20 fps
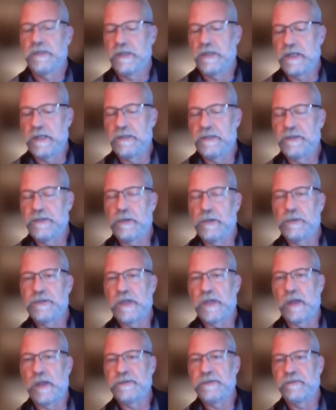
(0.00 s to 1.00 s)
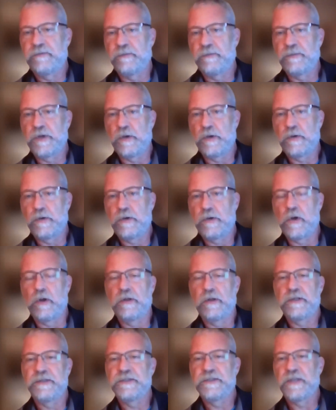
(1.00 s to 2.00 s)
again, Daryl Thompson from
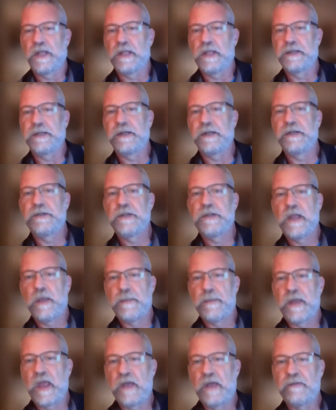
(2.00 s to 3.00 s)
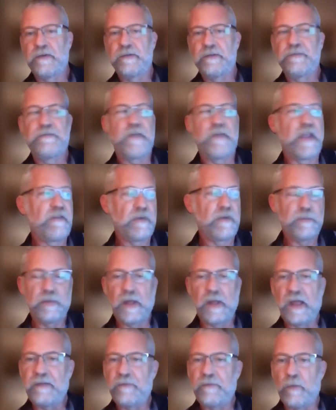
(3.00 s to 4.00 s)
Coca-Cola Consolidated. Do you happen to have a favorite
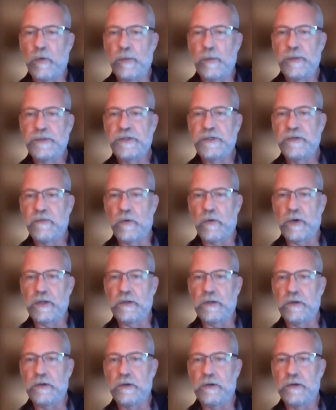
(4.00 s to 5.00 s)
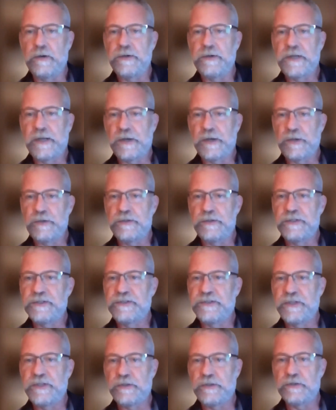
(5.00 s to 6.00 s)
platform that you've already learned? I know you
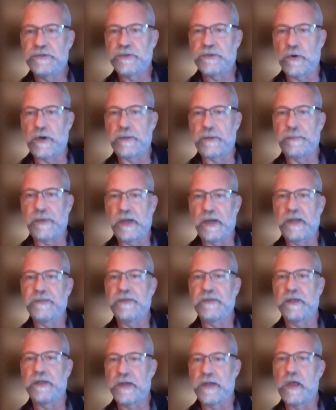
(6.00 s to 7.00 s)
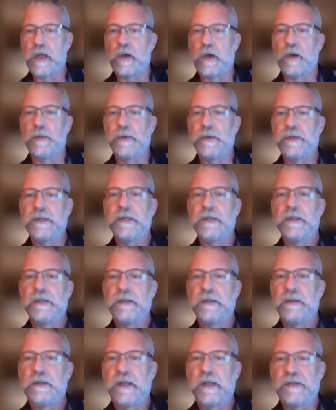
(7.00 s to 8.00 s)
just said you're starting Python now, but
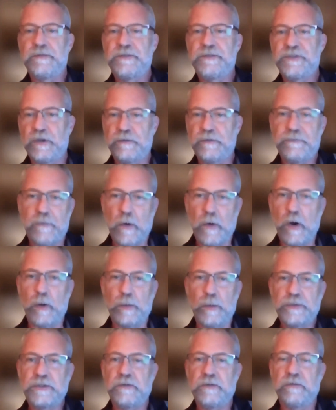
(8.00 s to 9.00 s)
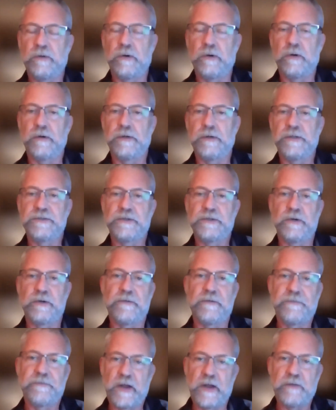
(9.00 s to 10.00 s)
if so far what you've learned, is there
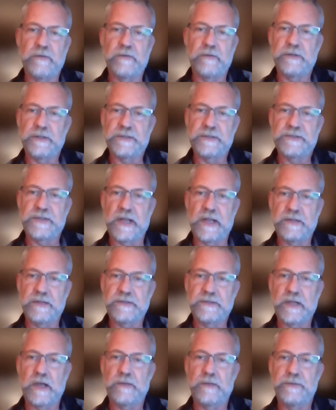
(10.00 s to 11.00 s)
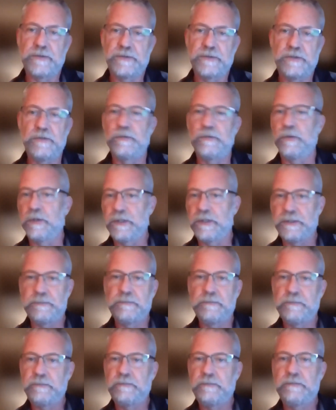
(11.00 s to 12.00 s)
a favorite that stands out that you really
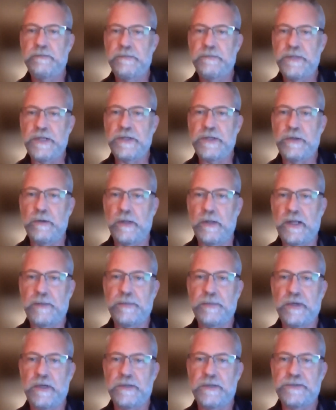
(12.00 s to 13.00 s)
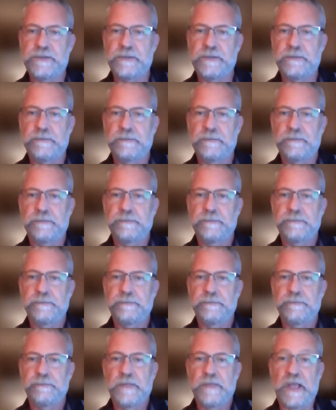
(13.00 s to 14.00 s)
think you like best
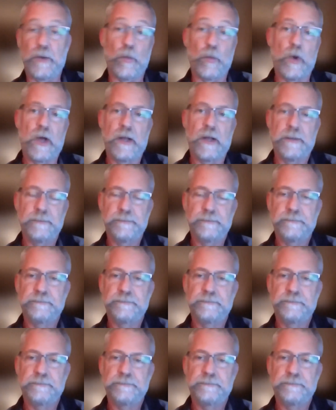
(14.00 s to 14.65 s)
and why?